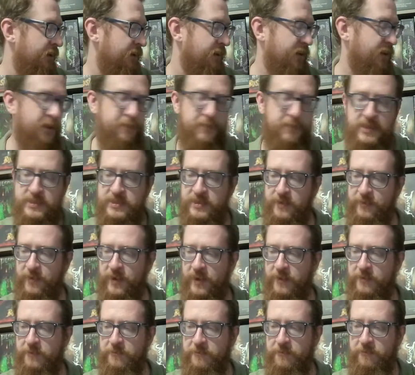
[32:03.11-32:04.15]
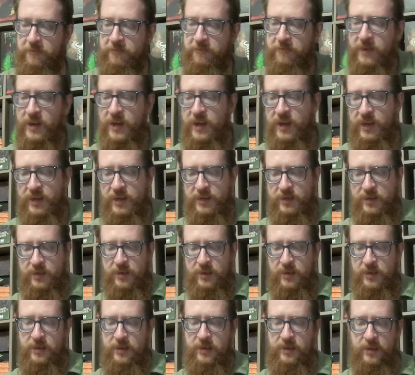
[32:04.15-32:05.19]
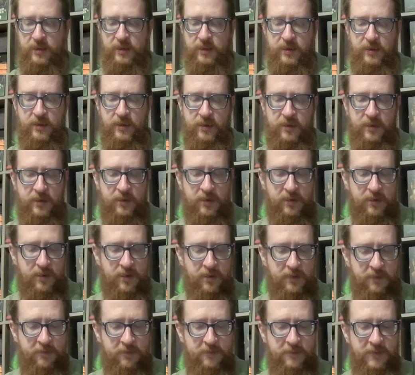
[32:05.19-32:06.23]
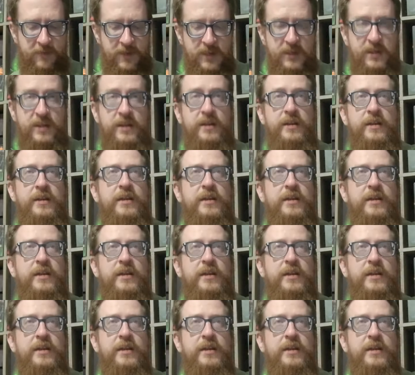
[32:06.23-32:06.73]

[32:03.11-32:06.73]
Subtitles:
Let me see if I can find it.